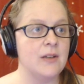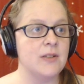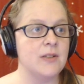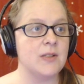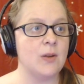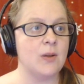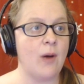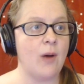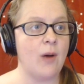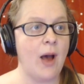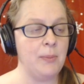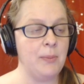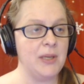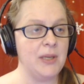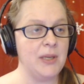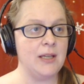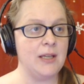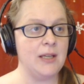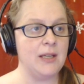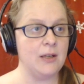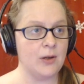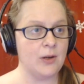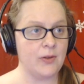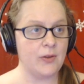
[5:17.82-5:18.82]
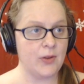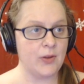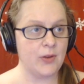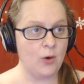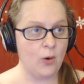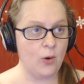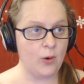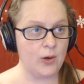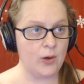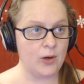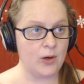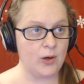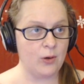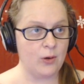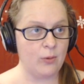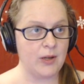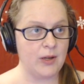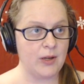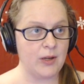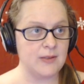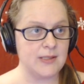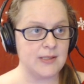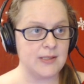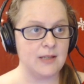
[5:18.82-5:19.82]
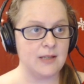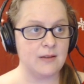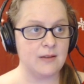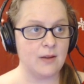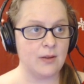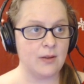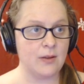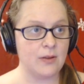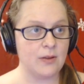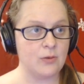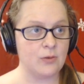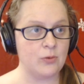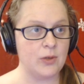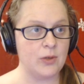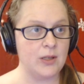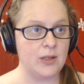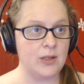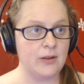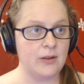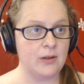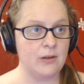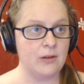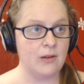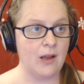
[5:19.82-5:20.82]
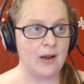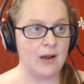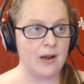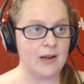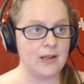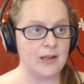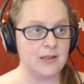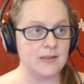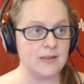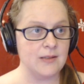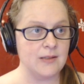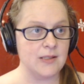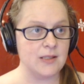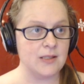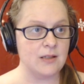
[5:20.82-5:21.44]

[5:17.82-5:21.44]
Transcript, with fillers: So up here in the corner where you see the three little lines,